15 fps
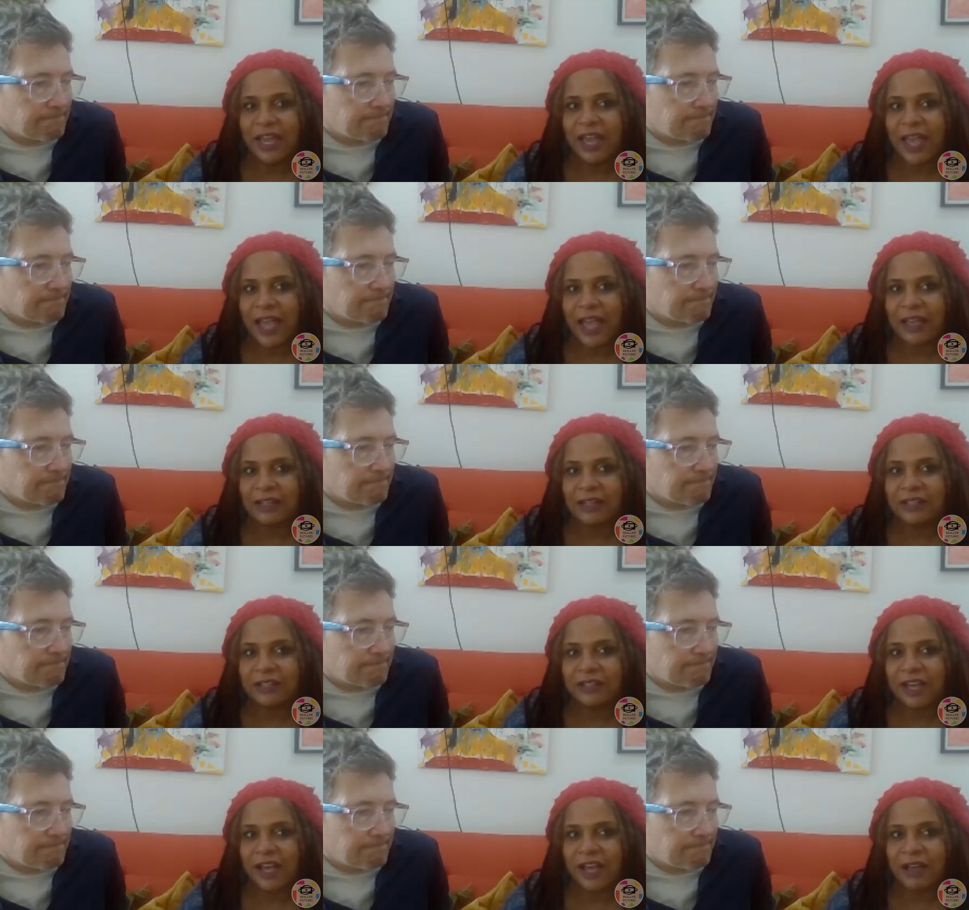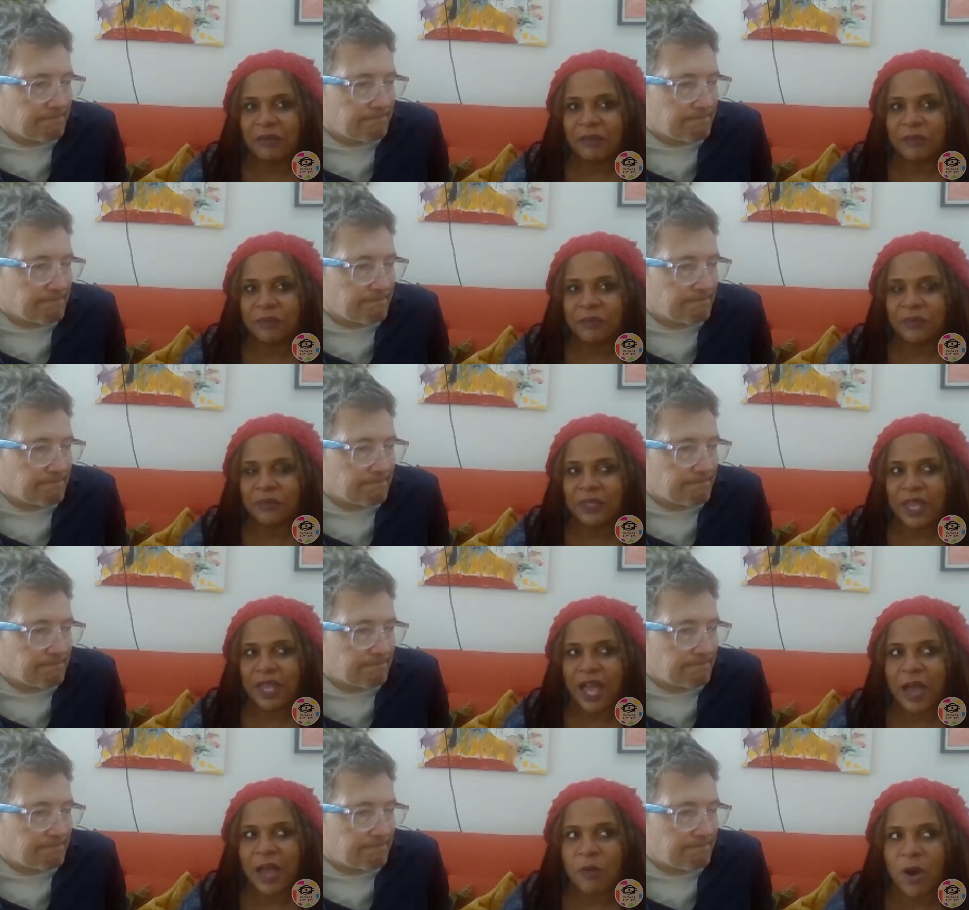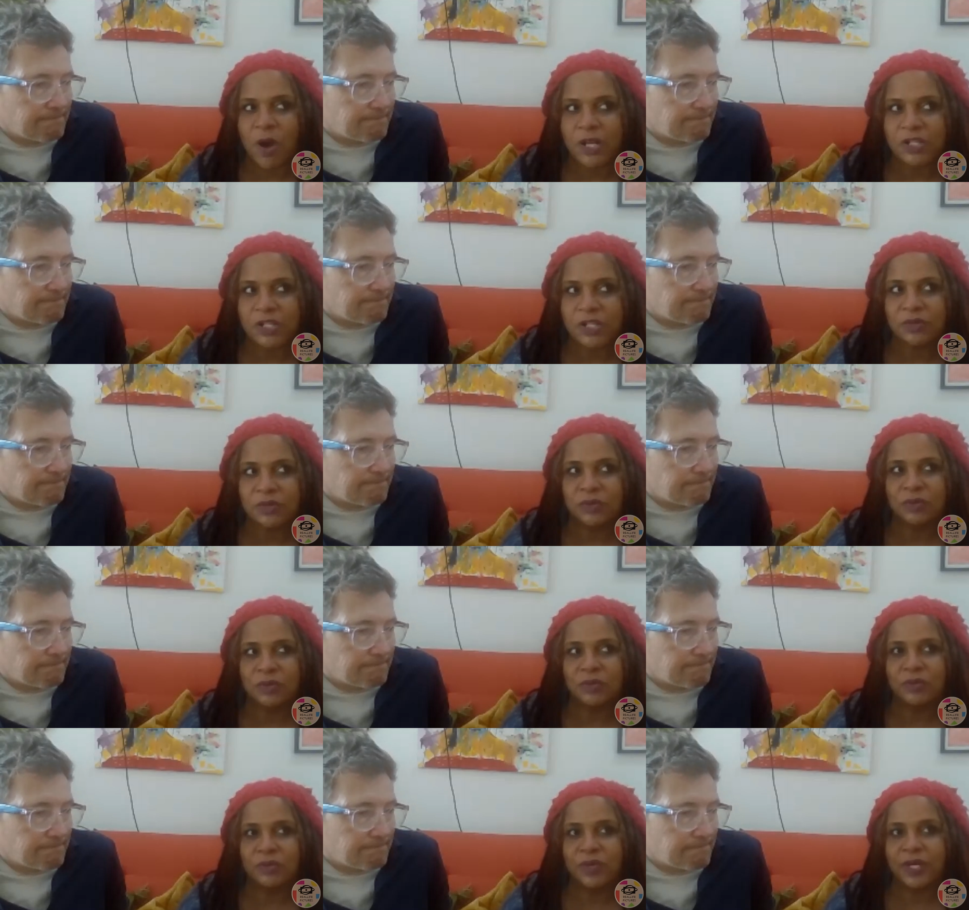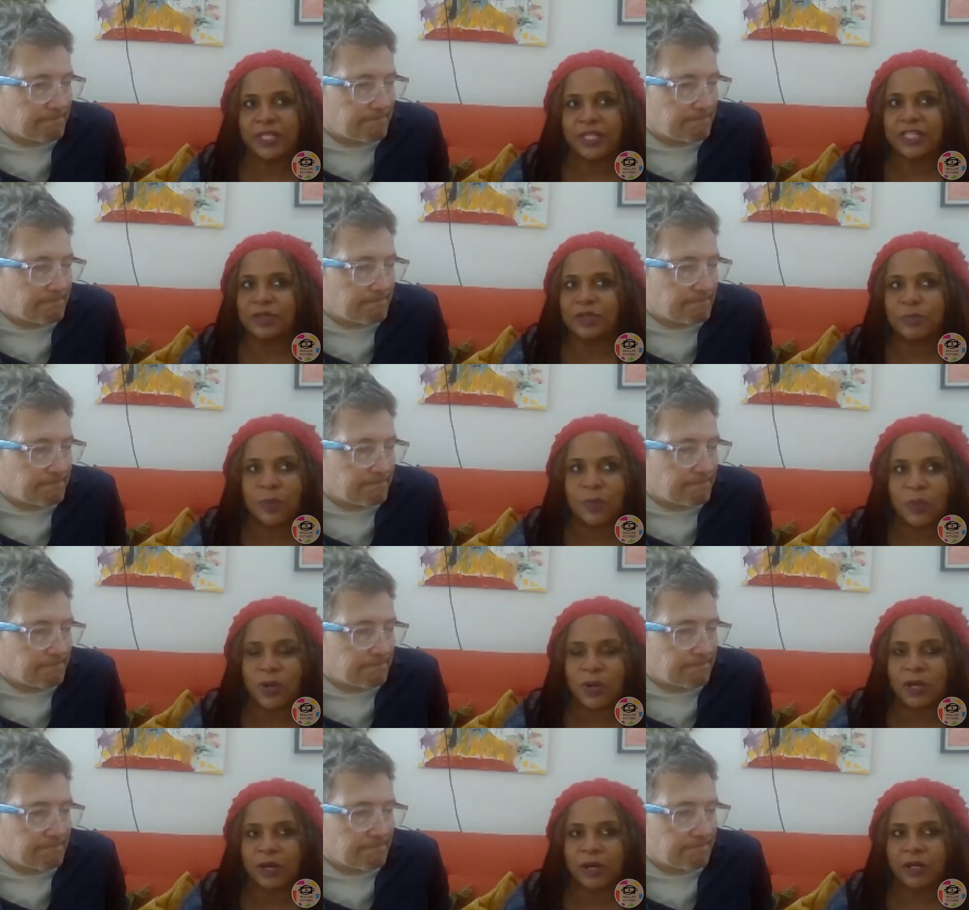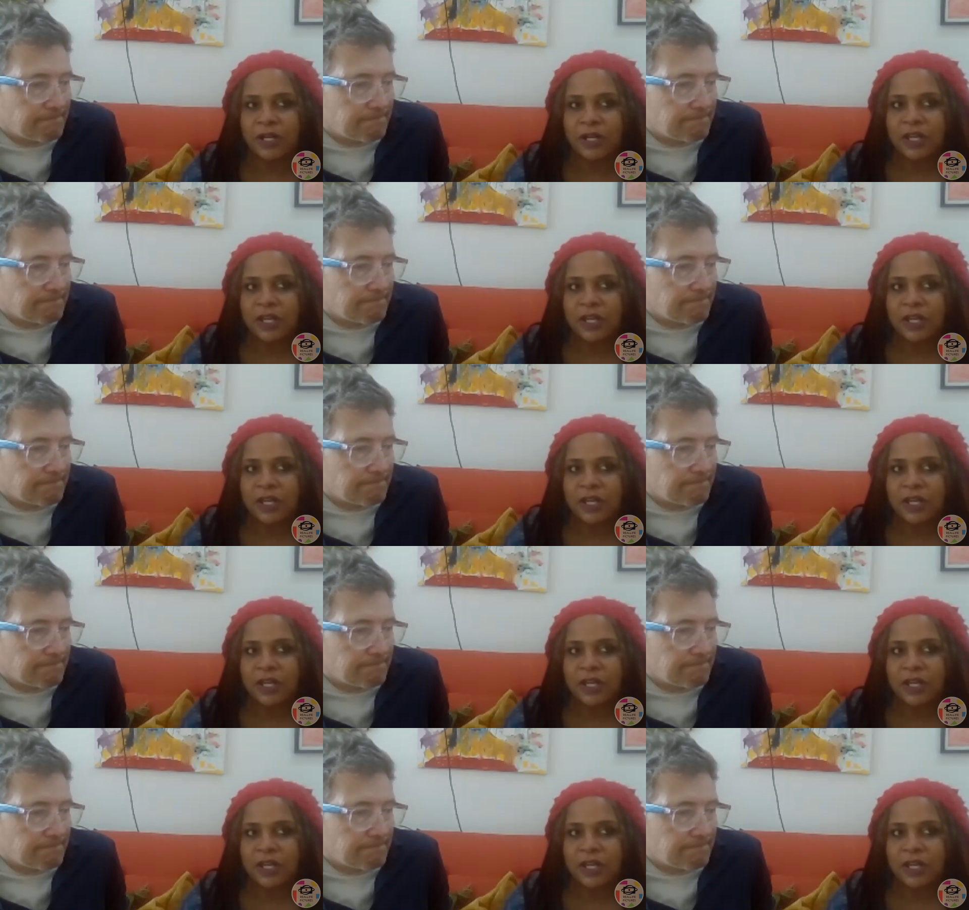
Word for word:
Speaker 1: and um i want to explore